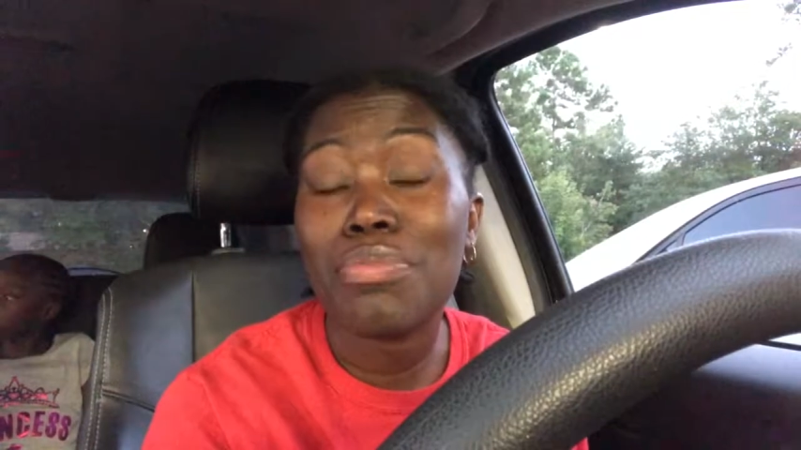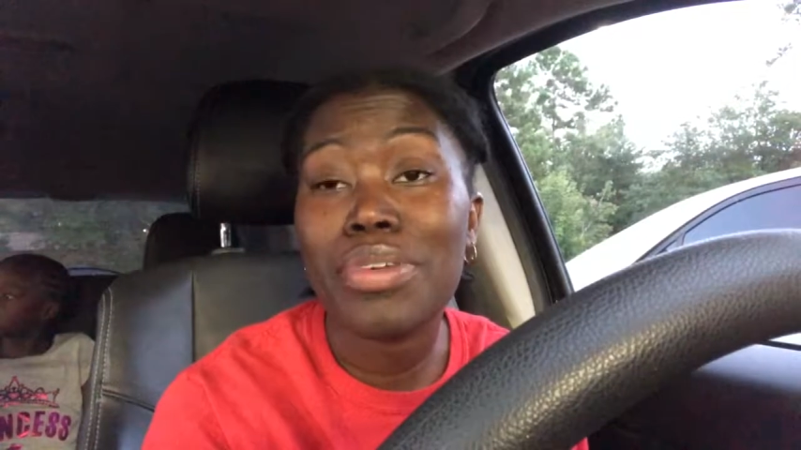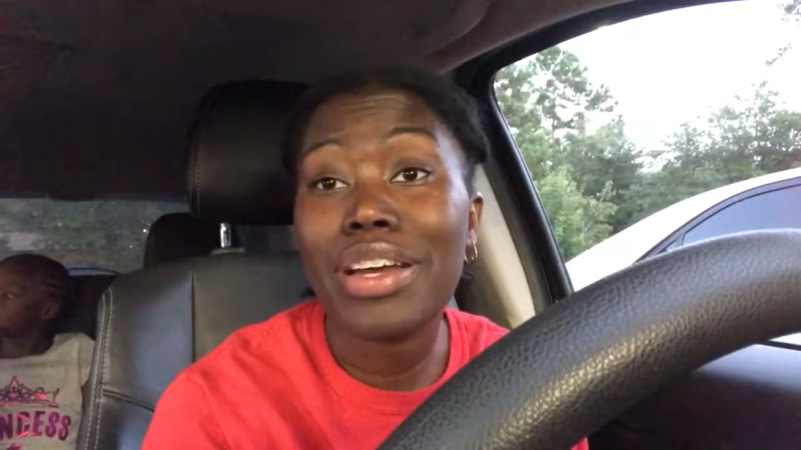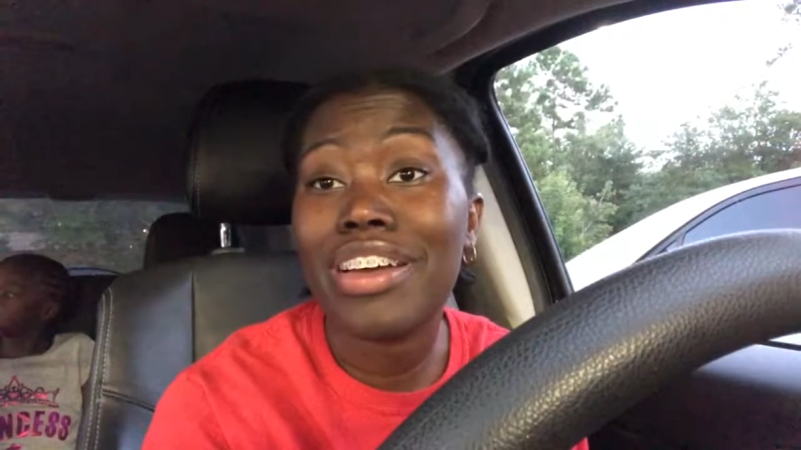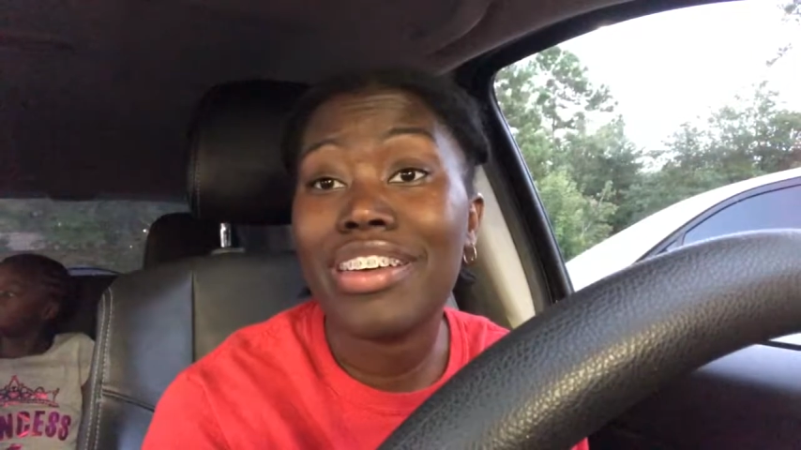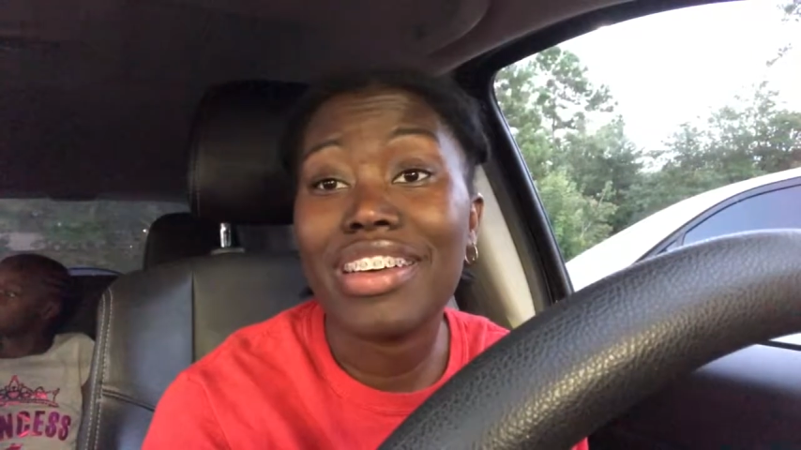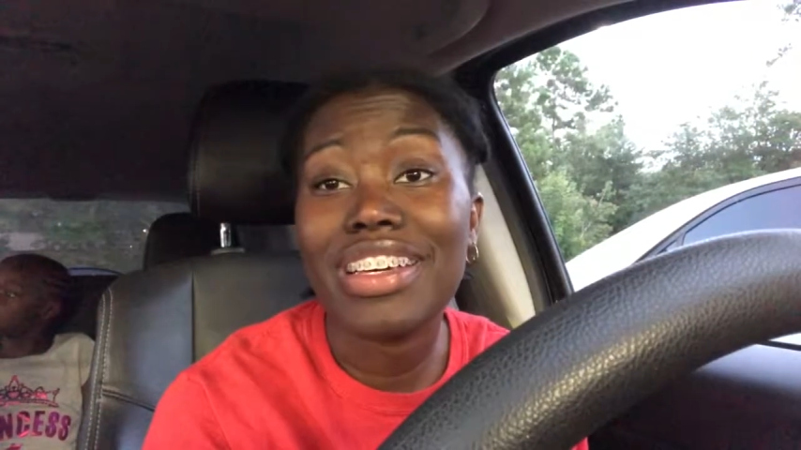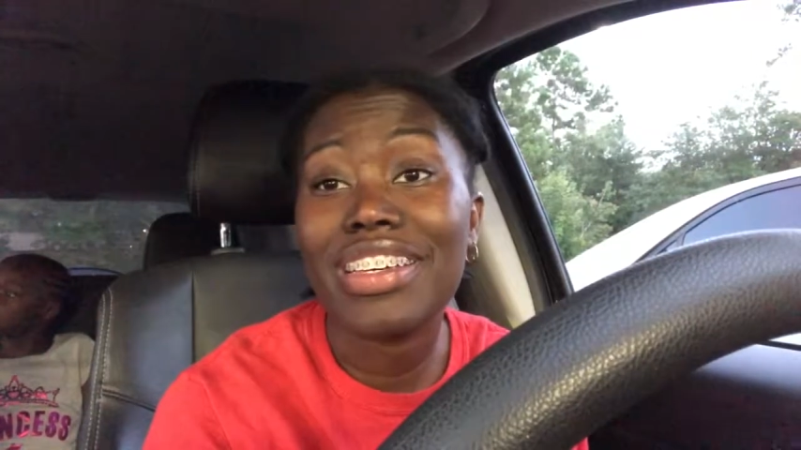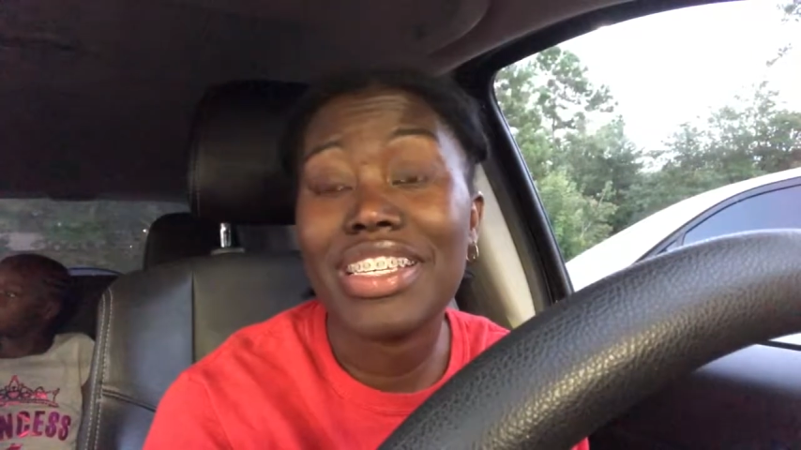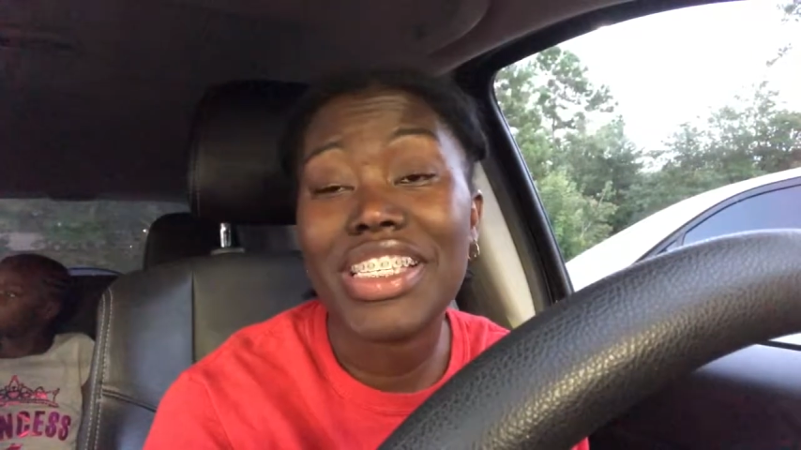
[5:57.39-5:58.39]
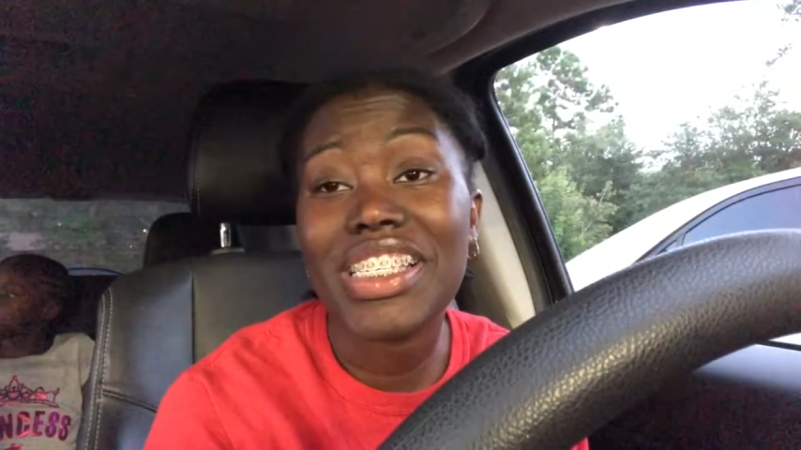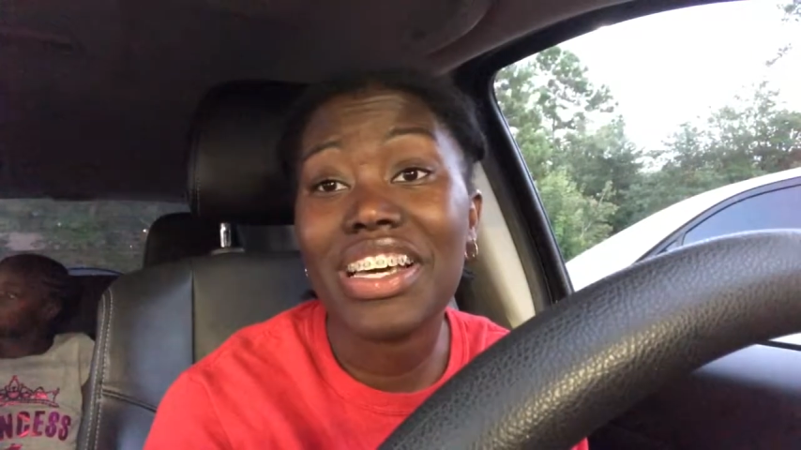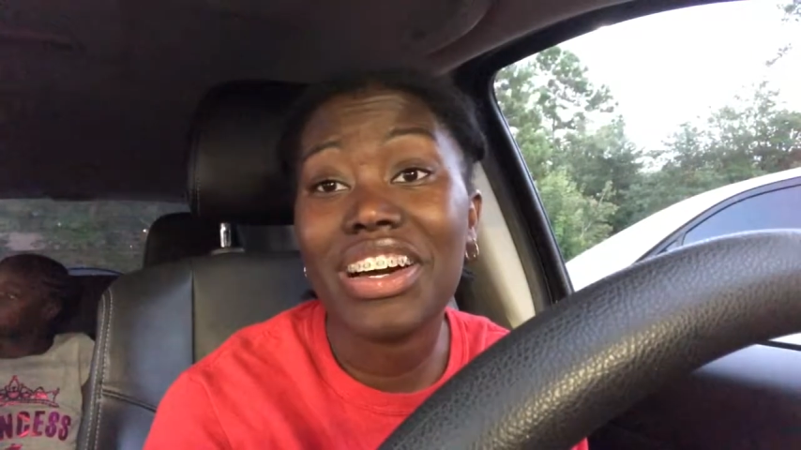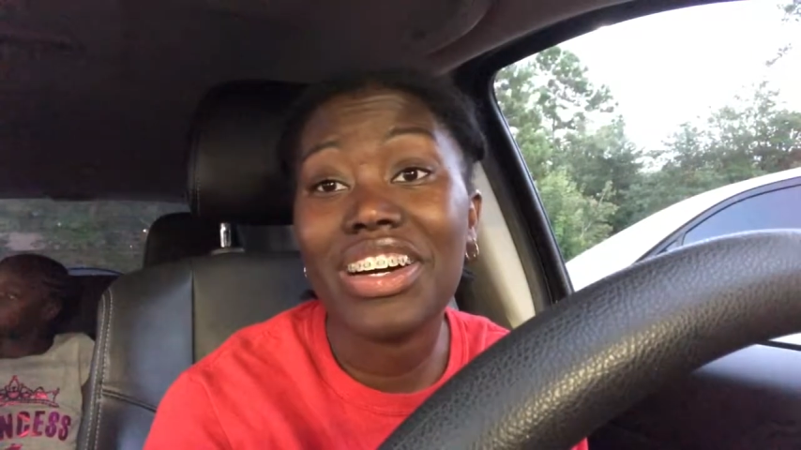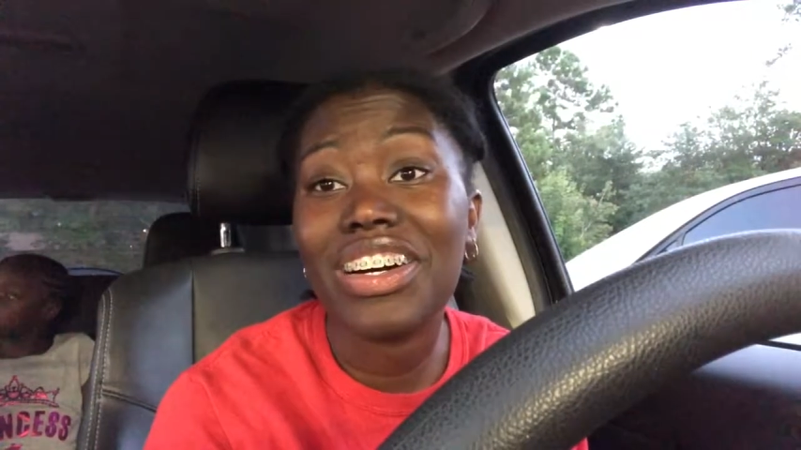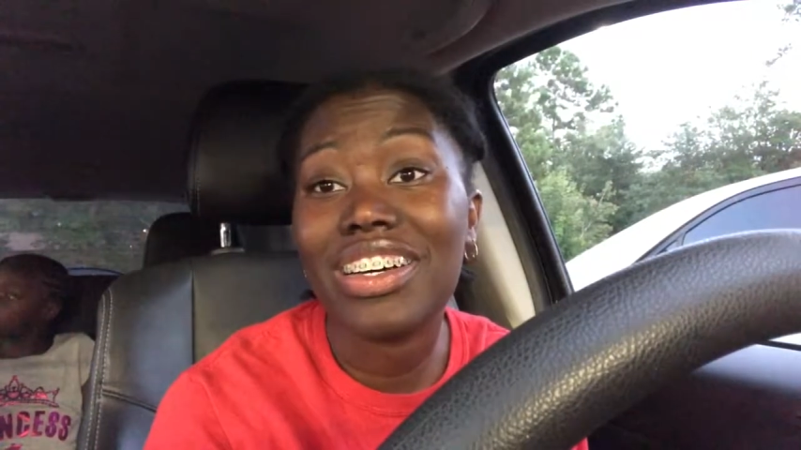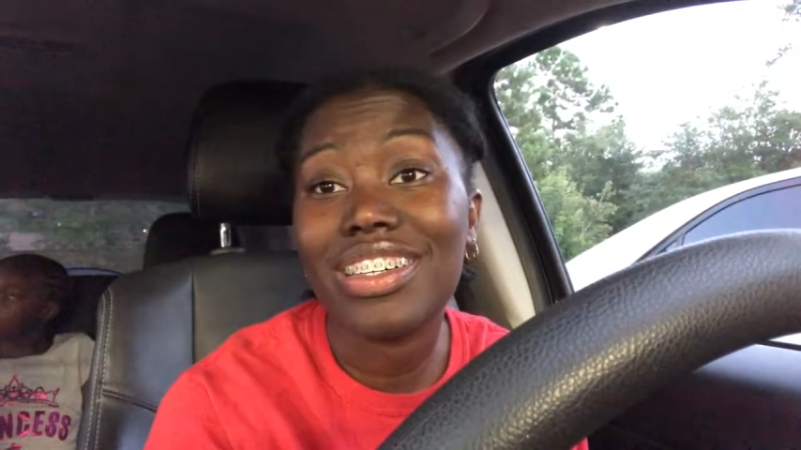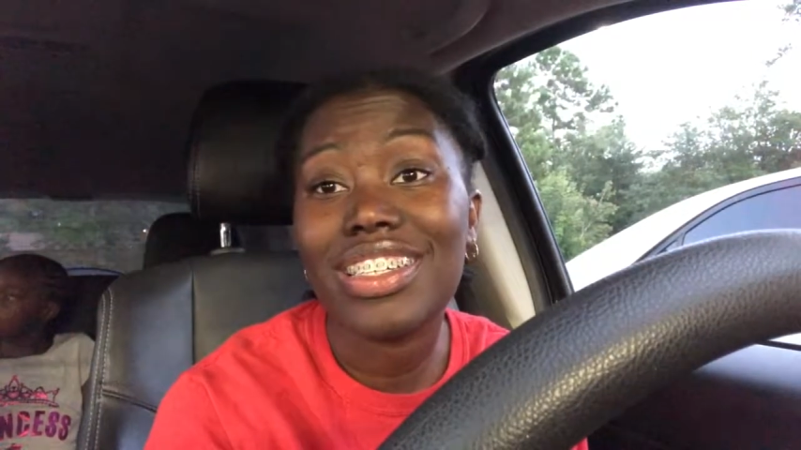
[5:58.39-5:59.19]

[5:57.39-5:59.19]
prayer, because y'all,